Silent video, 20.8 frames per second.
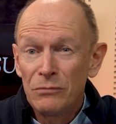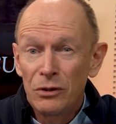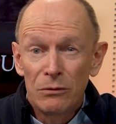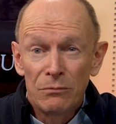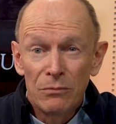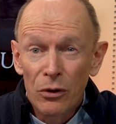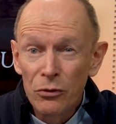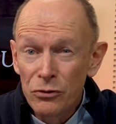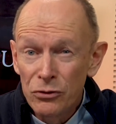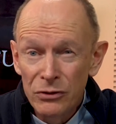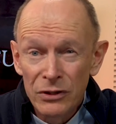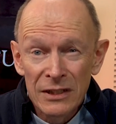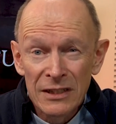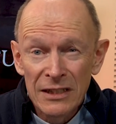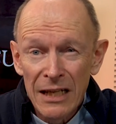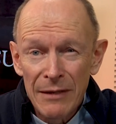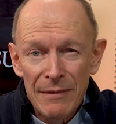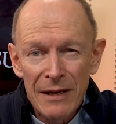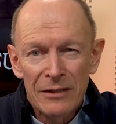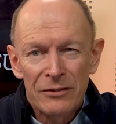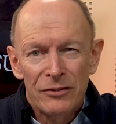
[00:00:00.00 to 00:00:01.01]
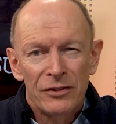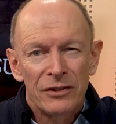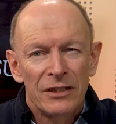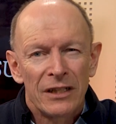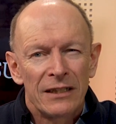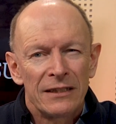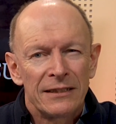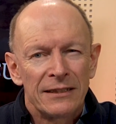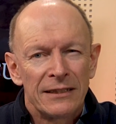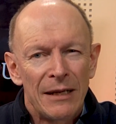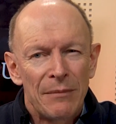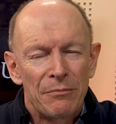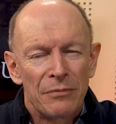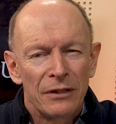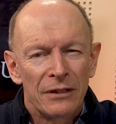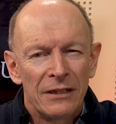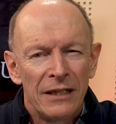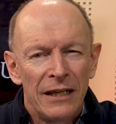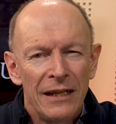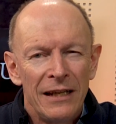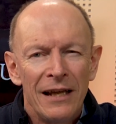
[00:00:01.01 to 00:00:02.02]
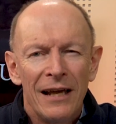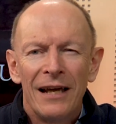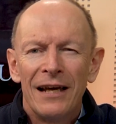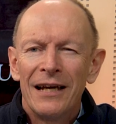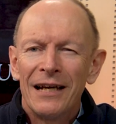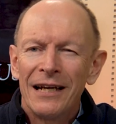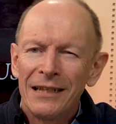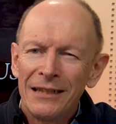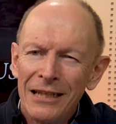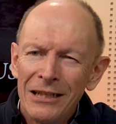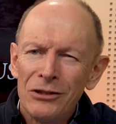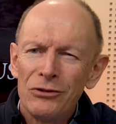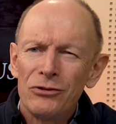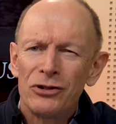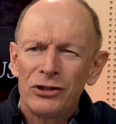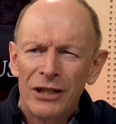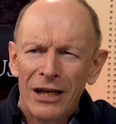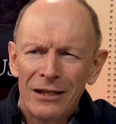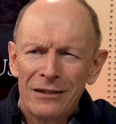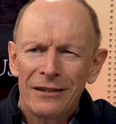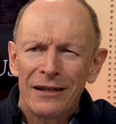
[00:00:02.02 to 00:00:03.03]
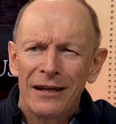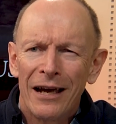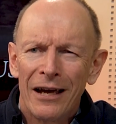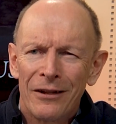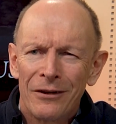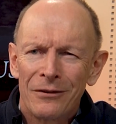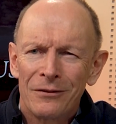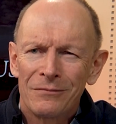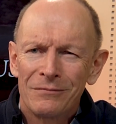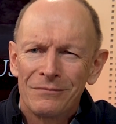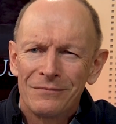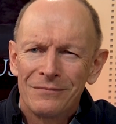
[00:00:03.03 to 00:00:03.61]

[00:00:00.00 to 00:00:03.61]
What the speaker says: both do the same exercise separately, and then you share together.